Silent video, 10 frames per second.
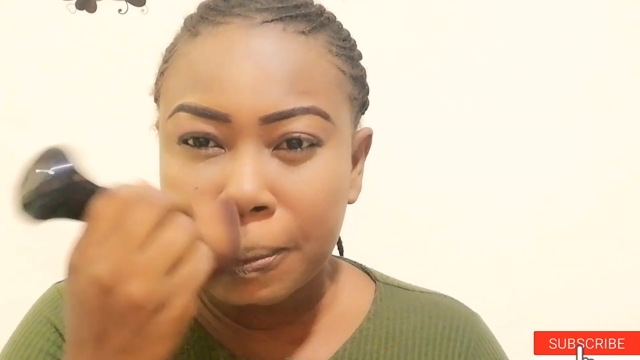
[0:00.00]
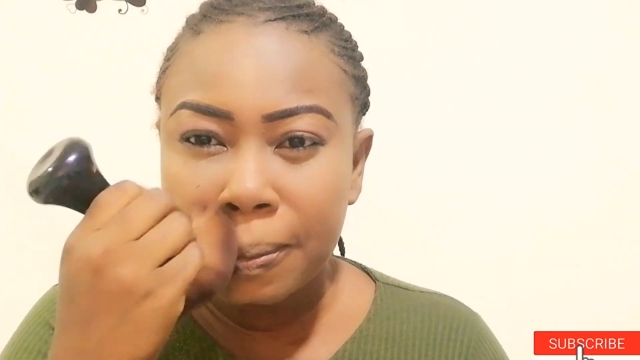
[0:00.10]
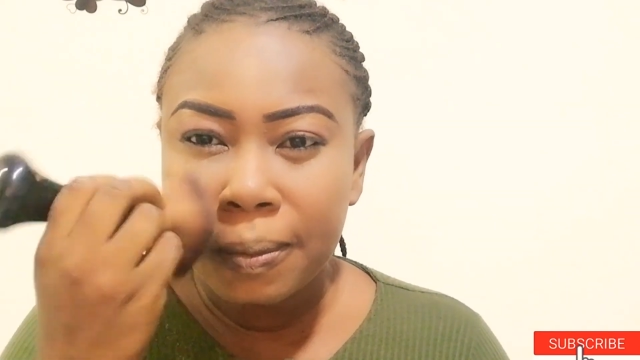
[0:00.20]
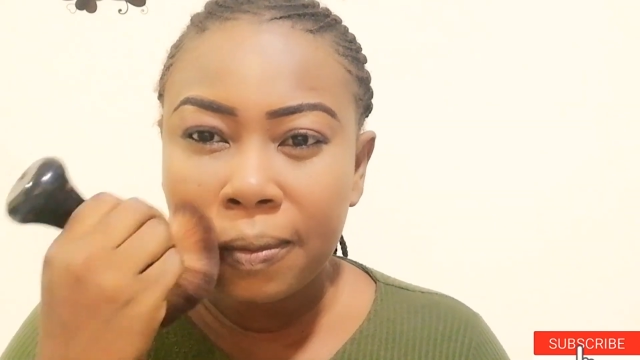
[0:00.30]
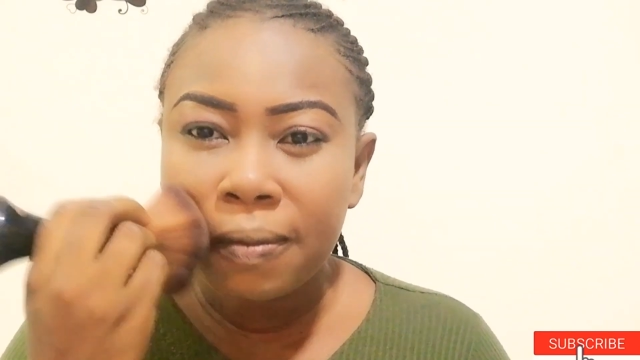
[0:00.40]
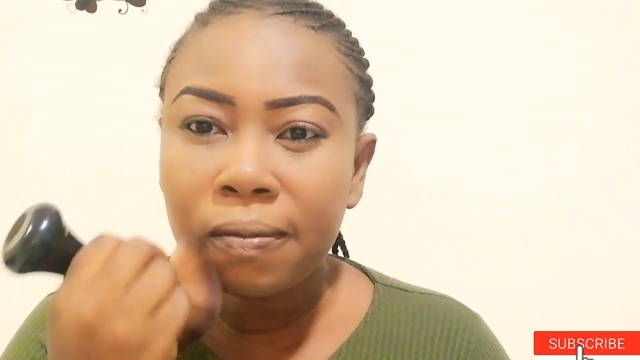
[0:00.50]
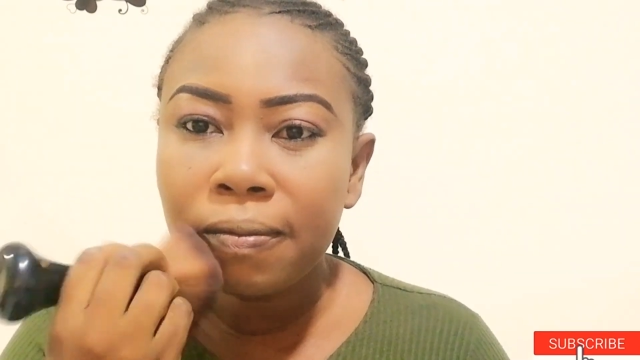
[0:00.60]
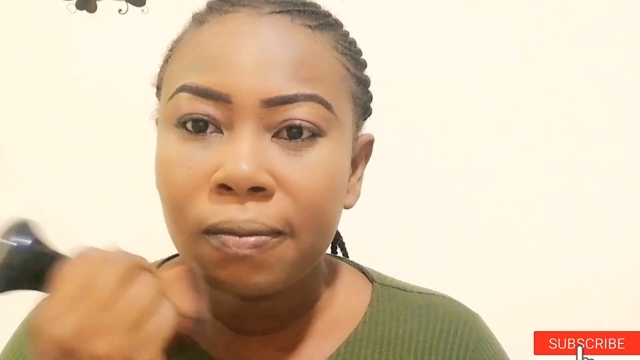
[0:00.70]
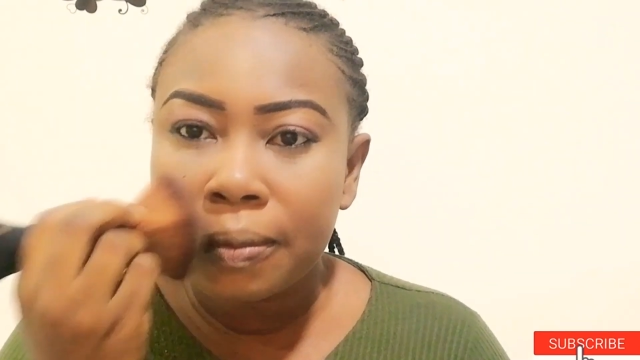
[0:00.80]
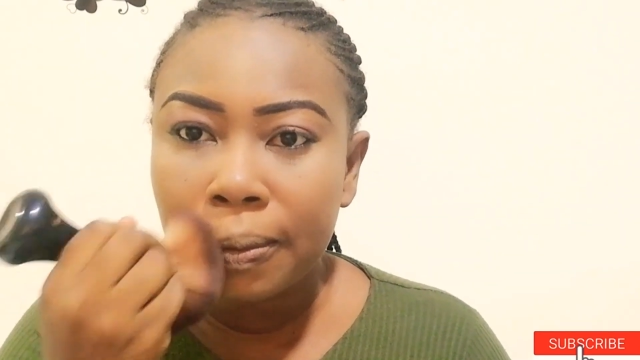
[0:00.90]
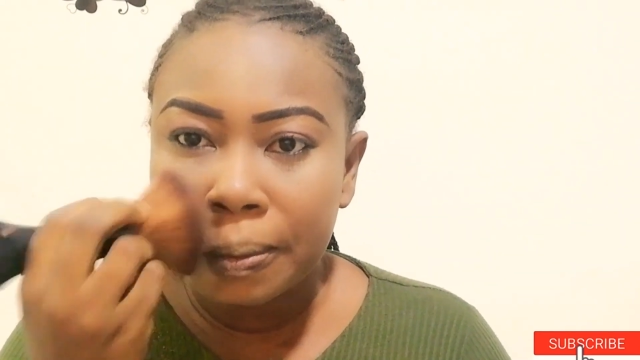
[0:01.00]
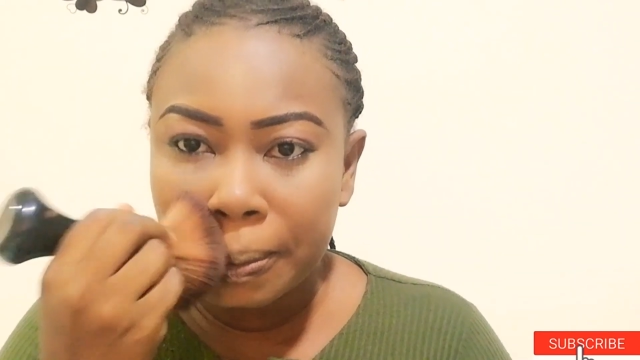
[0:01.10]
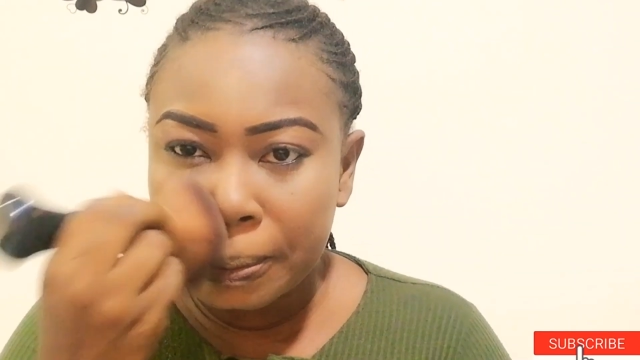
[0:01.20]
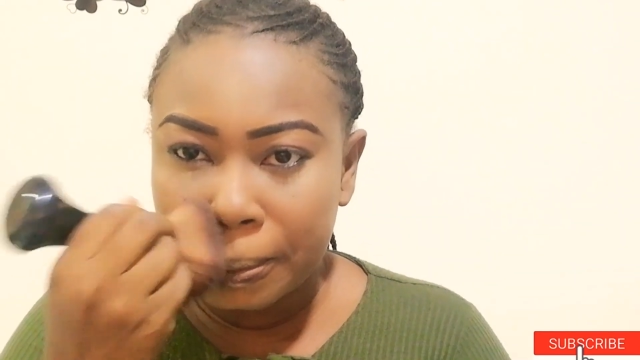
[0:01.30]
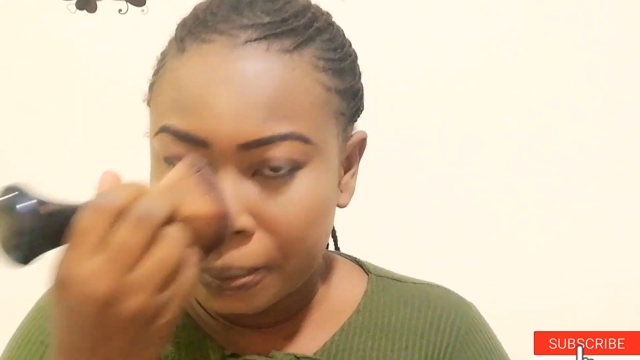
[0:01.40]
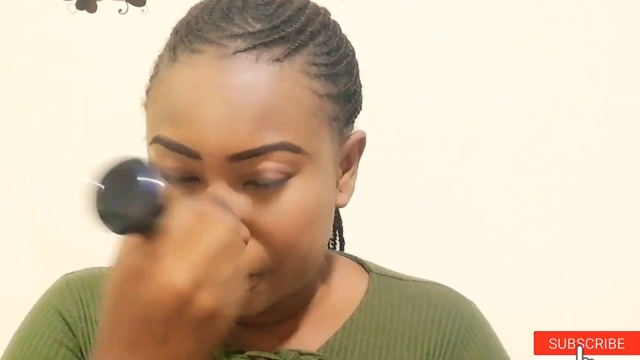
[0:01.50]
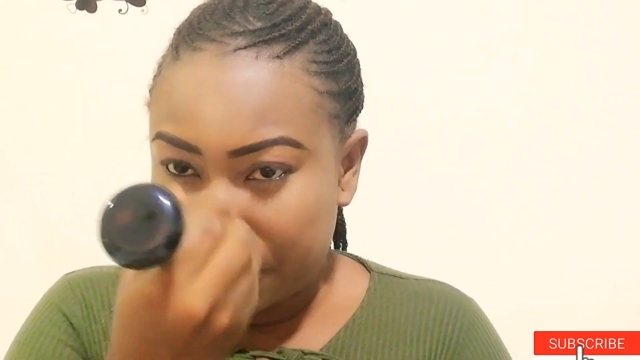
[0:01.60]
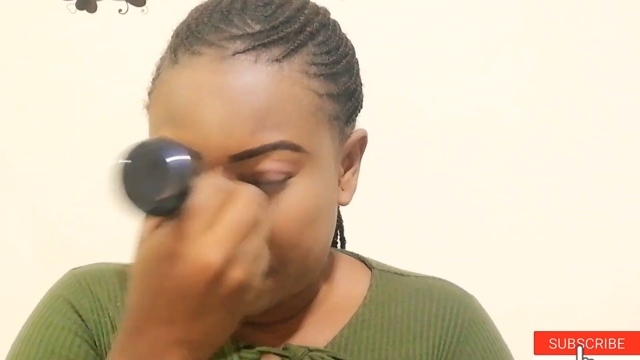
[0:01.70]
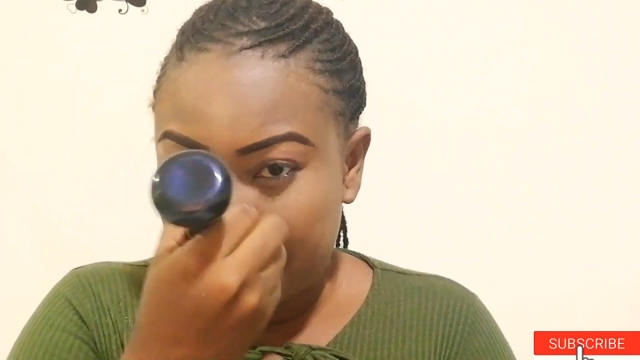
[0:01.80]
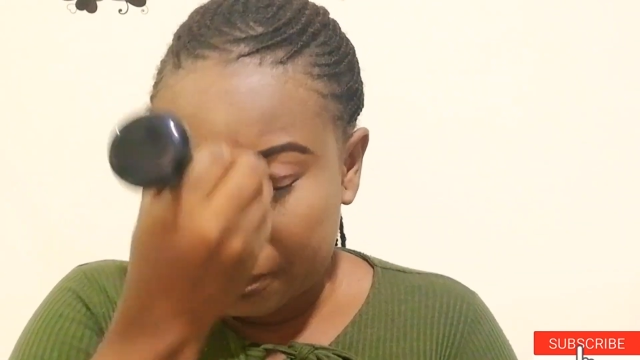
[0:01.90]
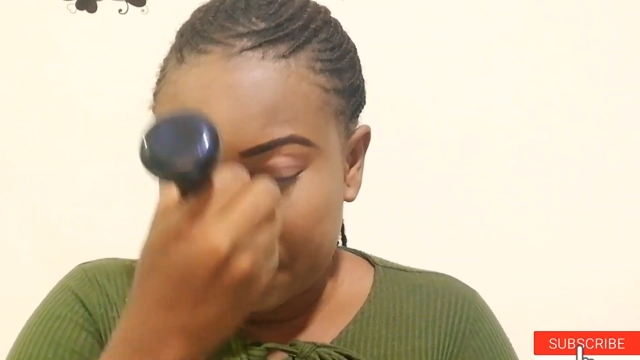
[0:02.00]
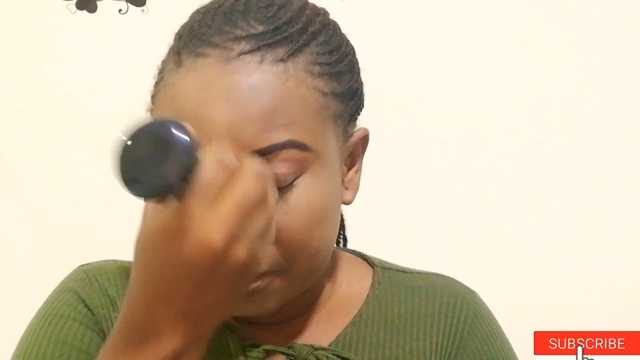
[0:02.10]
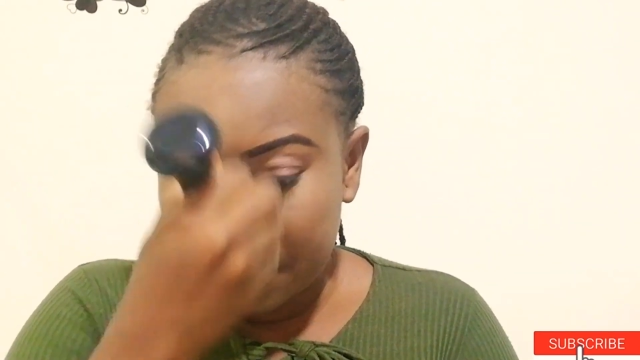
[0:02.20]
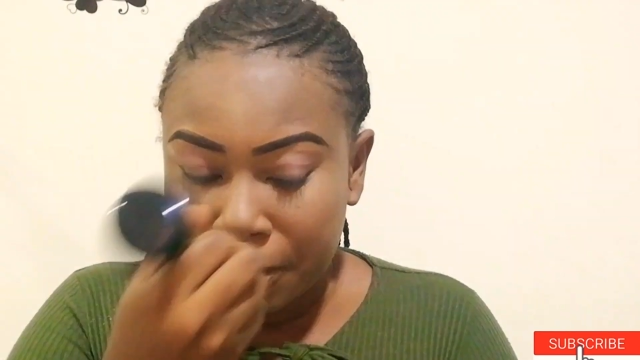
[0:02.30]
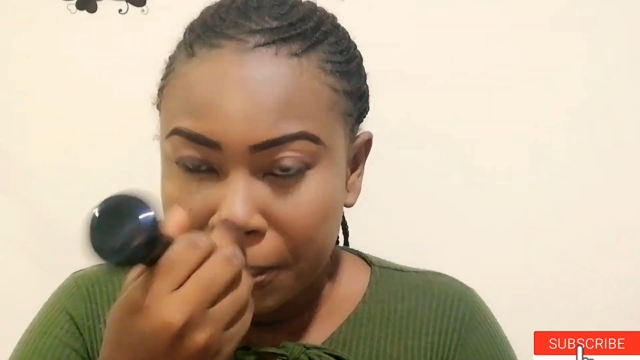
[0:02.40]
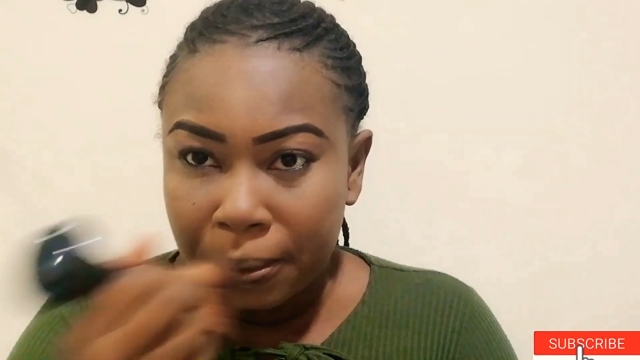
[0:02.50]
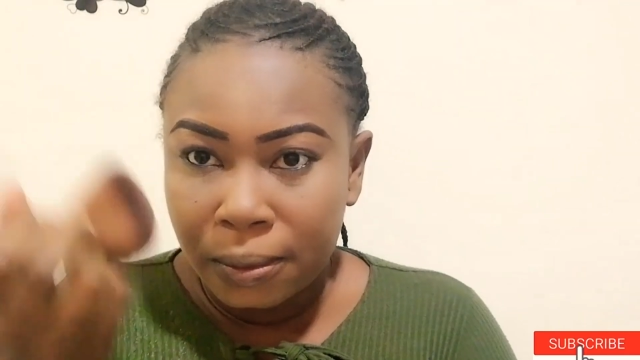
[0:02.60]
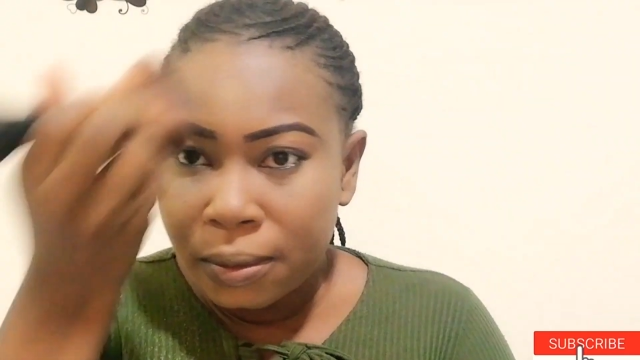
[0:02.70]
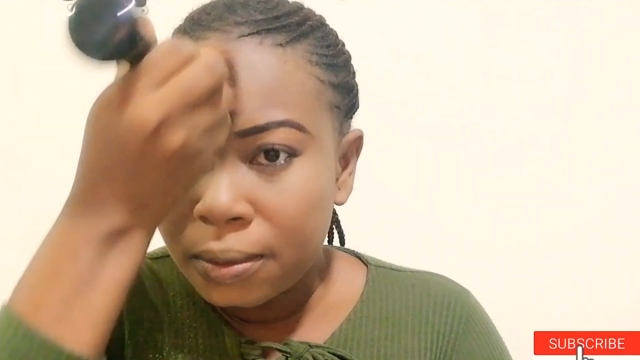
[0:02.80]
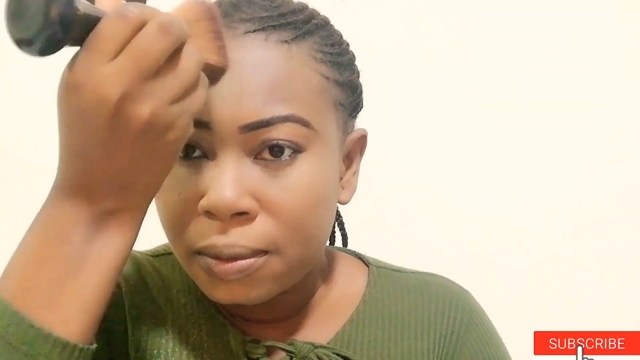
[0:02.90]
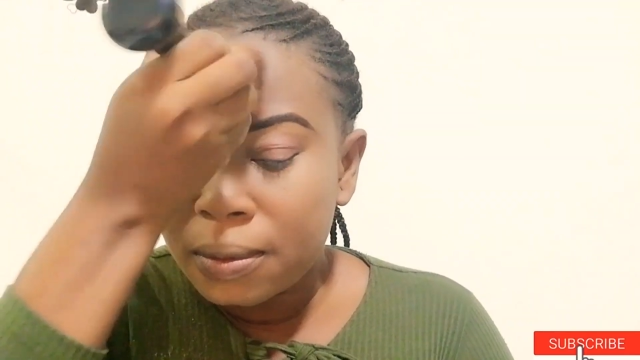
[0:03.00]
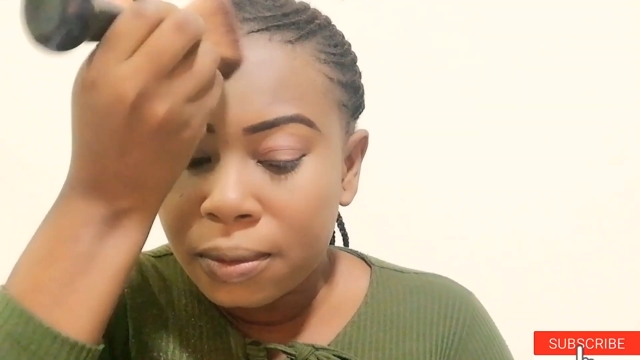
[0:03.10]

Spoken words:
ear area will be having another color. So you have to take it